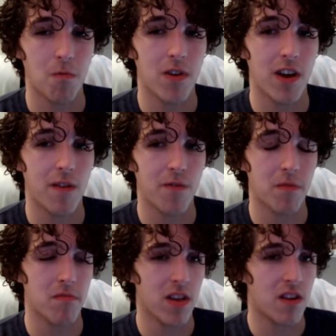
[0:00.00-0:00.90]
we have
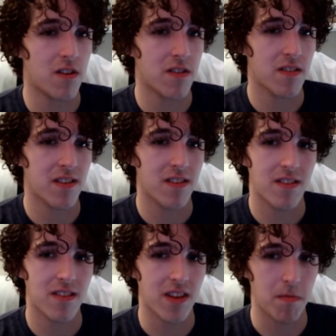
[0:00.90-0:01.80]
some leaders
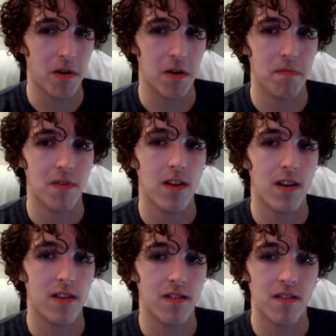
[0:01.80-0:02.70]
step up
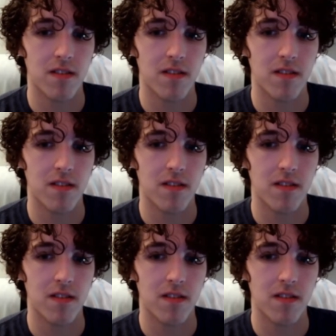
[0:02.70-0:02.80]
and